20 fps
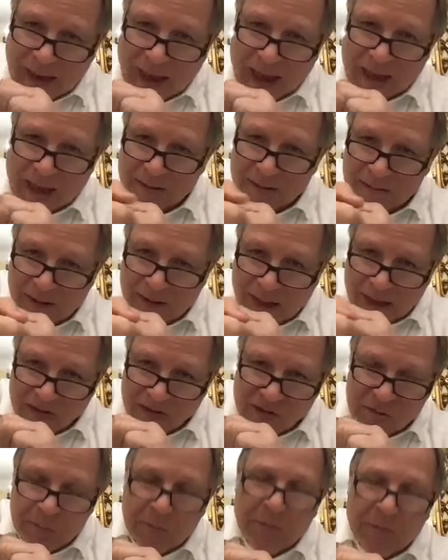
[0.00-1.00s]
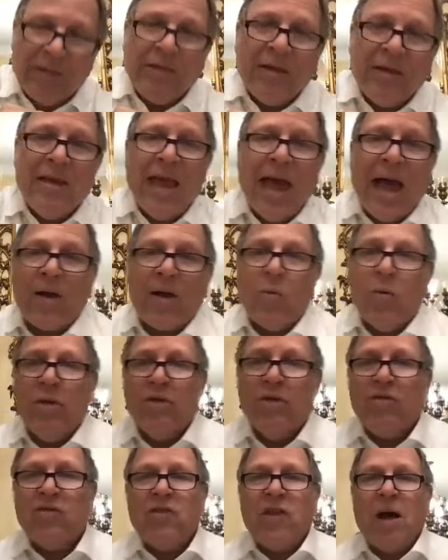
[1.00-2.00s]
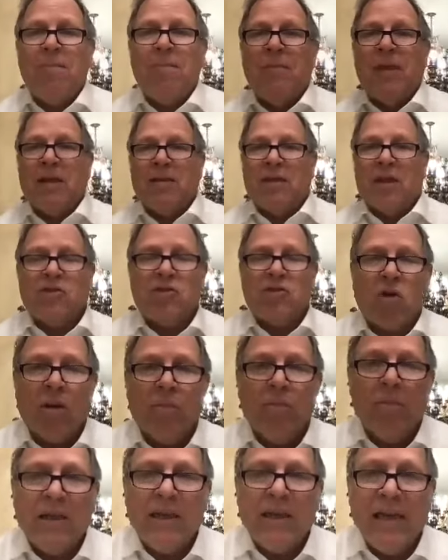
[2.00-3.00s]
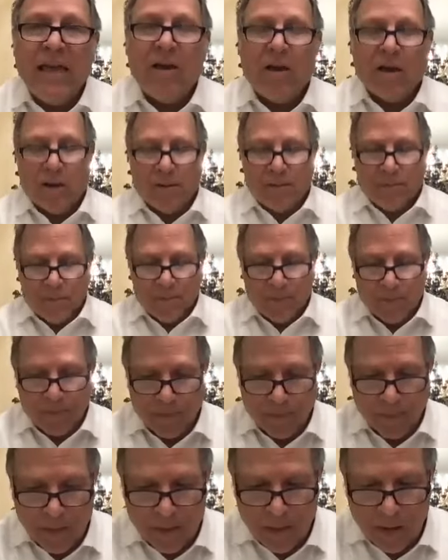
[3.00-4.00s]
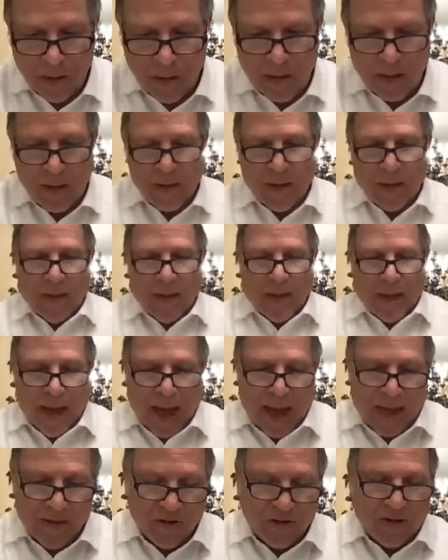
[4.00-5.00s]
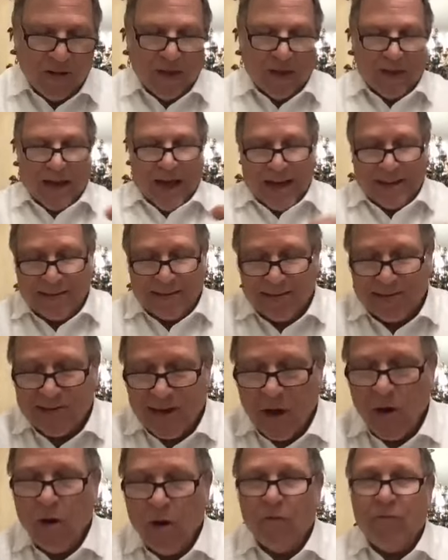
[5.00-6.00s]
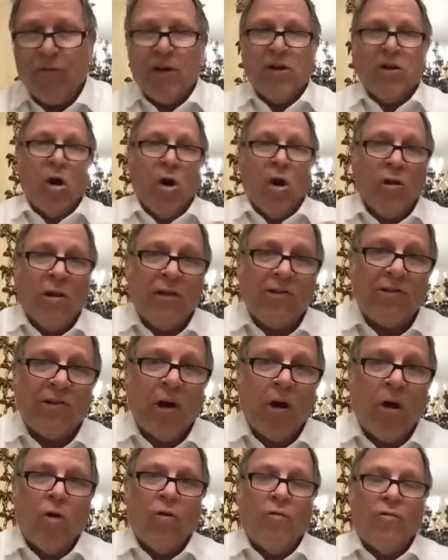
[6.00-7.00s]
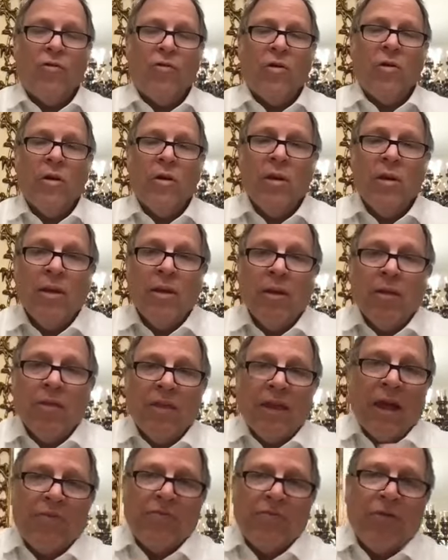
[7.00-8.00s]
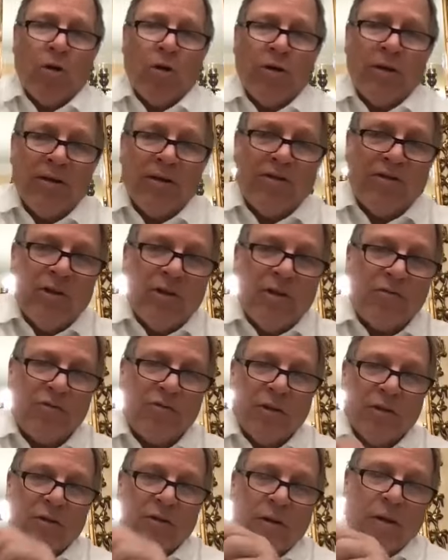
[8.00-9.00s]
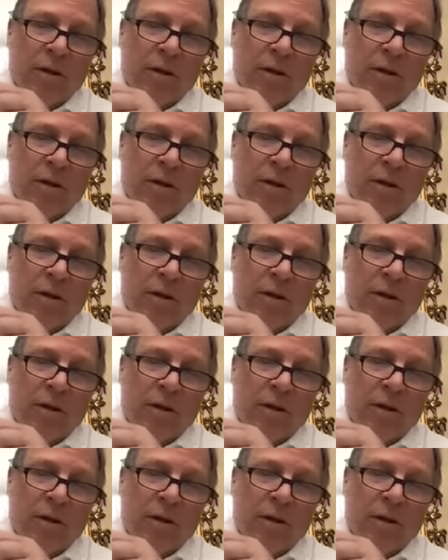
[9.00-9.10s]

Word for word: and, and split the neck with his thumbnail. That's called malika and the Echata Sa'of and an Ola Sa'of, the avoda is different.